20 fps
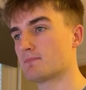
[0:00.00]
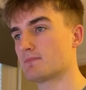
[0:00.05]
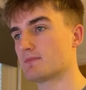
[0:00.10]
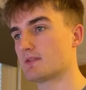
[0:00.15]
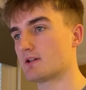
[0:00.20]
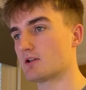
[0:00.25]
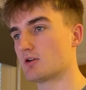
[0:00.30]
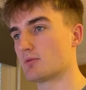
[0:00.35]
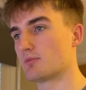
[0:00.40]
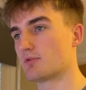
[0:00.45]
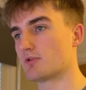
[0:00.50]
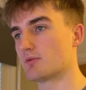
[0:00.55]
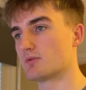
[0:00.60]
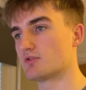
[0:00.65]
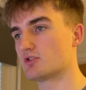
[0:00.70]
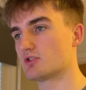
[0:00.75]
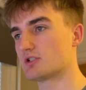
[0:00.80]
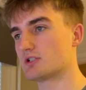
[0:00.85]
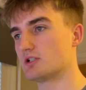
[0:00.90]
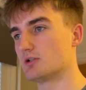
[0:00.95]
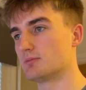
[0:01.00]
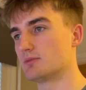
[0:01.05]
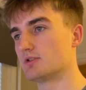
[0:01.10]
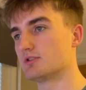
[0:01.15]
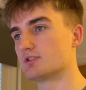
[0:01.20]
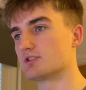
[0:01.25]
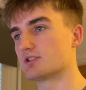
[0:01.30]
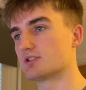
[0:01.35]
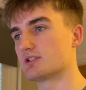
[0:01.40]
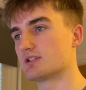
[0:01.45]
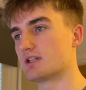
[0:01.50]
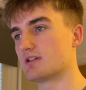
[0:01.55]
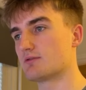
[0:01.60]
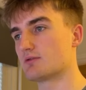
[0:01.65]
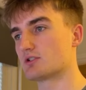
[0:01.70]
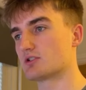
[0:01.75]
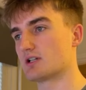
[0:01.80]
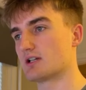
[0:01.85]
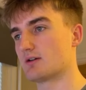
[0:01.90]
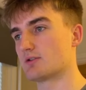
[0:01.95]
They come through with just little buttons underneath
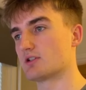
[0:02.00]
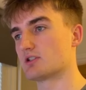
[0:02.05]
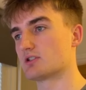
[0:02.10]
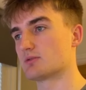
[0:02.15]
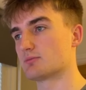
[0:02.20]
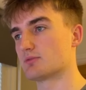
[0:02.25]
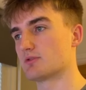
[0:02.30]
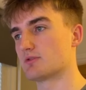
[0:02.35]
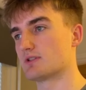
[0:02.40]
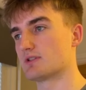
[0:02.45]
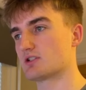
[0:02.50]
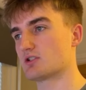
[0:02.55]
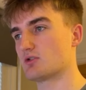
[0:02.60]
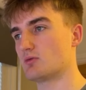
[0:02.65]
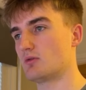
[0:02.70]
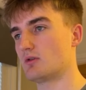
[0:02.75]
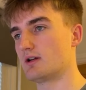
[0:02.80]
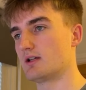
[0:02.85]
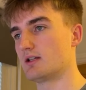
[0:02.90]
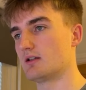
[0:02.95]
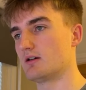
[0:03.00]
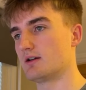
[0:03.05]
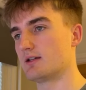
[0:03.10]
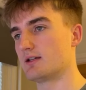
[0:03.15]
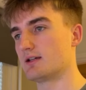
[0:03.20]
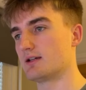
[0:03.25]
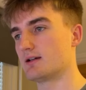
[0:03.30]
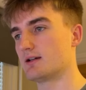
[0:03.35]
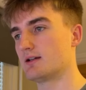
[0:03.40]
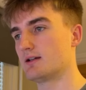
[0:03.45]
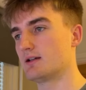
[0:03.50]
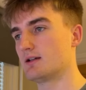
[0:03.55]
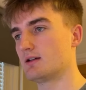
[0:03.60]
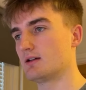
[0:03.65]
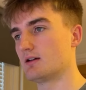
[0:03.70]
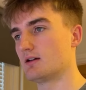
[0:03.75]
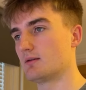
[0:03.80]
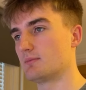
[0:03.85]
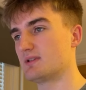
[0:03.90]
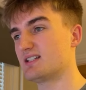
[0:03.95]
which allow you to approve. There's quite a lot here.
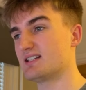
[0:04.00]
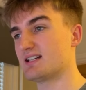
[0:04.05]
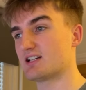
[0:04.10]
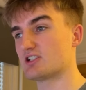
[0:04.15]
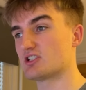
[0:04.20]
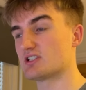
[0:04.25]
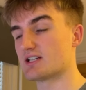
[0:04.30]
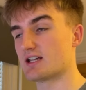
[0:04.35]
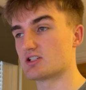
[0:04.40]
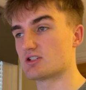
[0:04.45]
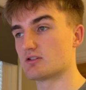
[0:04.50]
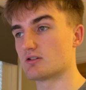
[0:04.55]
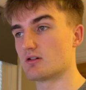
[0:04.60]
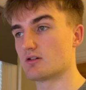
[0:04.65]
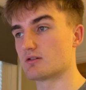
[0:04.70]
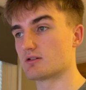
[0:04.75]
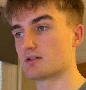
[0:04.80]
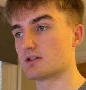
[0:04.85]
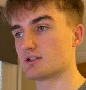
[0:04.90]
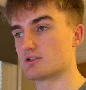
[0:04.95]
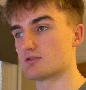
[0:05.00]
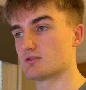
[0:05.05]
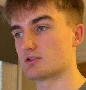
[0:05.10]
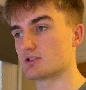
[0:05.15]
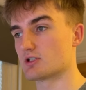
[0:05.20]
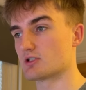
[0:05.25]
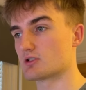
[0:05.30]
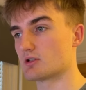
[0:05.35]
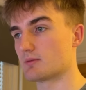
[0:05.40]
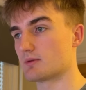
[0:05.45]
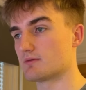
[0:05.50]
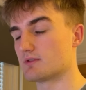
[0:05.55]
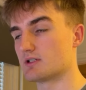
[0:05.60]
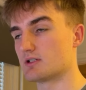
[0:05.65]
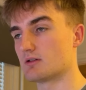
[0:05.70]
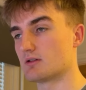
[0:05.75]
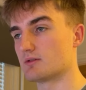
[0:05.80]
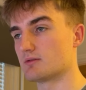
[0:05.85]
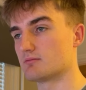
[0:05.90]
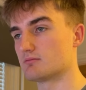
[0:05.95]
It didn't actually take too long. As soon as I stopped the
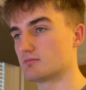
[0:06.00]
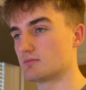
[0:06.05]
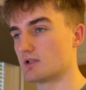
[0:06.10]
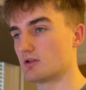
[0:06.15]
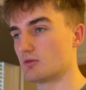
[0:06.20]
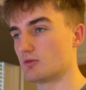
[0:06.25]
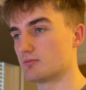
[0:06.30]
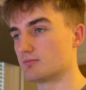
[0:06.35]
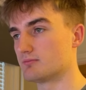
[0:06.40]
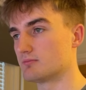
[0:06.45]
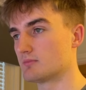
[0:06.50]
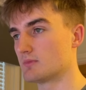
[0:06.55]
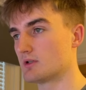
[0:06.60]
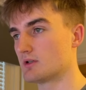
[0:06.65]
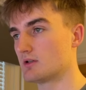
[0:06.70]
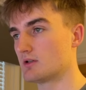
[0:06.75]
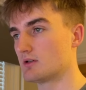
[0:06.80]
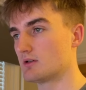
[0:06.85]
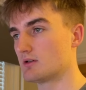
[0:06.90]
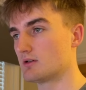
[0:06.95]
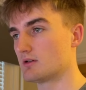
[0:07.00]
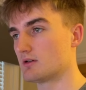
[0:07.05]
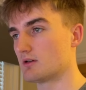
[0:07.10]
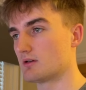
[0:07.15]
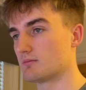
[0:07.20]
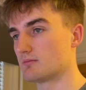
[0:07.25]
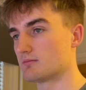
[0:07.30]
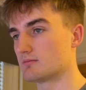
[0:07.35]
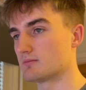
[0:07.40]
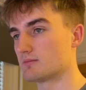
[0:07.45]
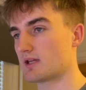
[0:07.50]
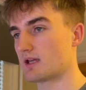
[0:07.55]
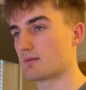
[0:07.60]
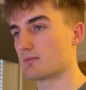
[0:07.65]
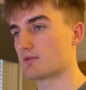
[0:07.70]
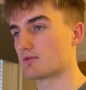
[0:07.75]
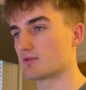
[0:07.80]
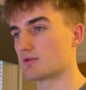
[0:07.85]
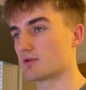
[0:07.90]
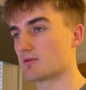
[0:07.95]
video, they all
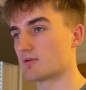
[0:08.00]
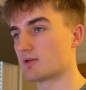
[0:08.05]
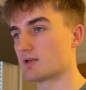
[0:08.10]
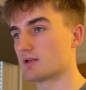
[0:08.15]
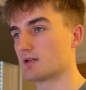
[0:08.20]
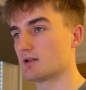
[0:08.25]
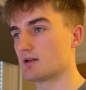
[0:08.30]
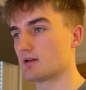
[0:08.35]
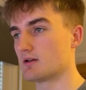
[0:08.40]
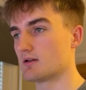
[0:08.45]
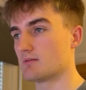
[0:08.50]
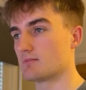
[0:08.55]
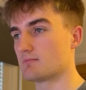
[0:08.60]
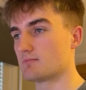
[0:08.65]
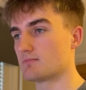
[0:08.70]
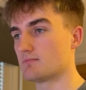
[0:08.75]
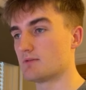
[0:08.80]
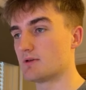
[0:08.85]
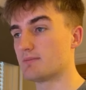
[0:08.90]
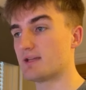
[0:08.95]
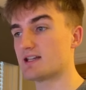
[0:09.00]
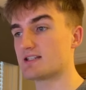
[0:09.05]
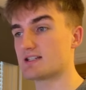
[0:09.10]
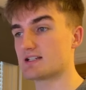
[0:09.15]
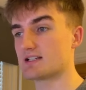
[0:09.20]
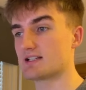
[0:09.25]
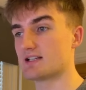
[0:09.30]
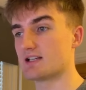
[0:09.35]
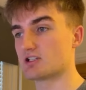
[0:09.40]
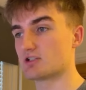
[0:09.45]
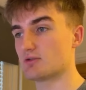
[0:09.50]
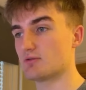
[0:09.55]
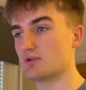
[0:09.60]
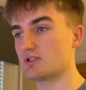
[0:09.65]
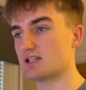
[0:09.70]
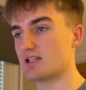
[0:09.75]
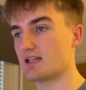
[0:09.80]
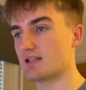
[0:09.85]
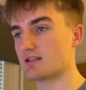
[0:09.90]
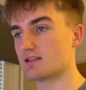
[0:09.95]
came through. But basically, yeah, so if
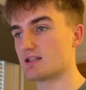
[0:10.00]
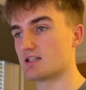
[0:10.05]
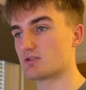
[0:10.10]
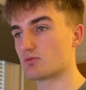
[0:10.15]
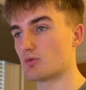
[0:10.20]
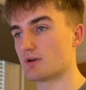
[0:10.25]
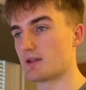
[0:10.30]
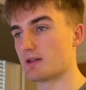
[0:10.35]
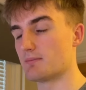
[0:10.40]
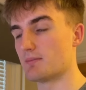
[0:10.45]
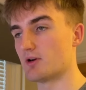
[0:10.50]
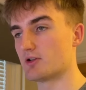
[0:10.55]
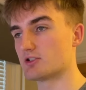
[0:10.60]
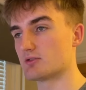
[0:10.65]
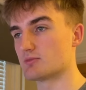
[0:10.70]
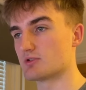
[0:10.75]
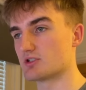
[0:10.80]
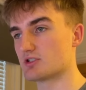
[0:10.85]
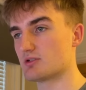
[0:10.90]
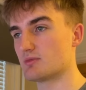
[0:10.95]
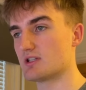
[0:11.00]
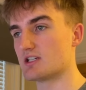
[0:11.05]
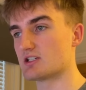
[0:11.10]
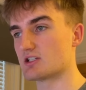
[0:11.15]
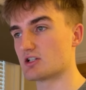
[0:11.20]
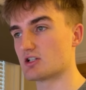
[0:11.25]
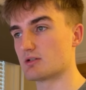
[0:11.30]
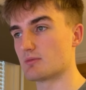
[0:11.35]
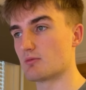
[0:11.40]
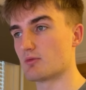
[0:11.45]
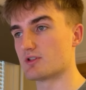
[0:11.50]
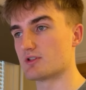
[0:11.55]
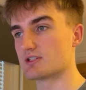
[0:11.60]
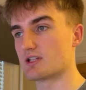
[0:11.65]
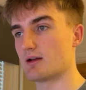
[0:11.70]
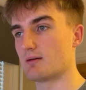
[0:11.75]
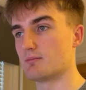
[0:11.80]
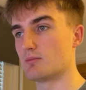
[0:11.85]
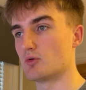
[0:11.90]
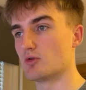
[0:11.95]
we take this one at the bottom, so some of these are going to be ones
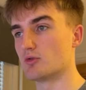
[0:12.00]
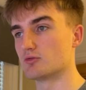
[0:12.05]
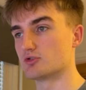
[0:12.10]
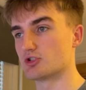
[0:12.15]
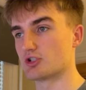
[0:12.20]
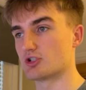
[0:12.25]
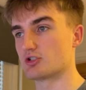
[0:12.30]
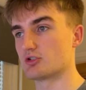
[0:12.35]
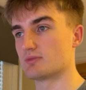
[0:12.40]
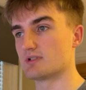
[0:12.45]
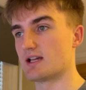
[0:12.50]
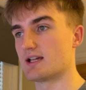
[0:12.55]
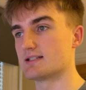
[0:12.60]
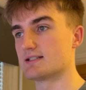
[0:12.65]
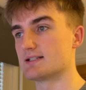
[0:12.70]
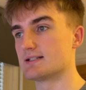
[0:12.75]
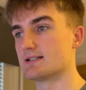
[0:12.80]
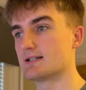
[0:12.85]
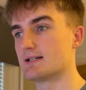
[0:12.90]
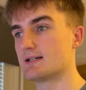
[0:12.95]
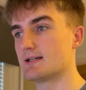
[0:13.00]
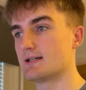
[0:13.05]
that are more just updated.